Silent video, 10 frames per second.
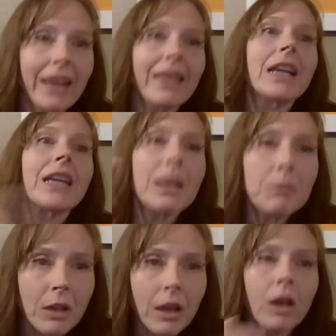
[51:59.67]
And then it
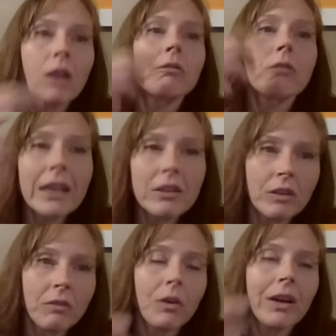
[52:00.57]
keeps
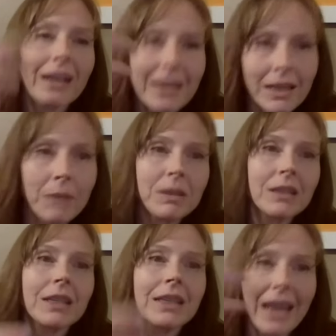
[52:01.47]
reaching for it and
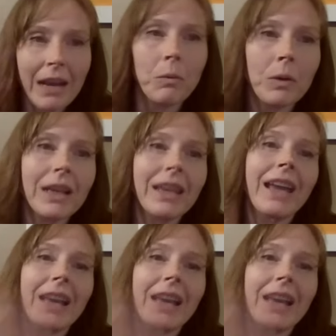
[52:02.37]
attempting to get what it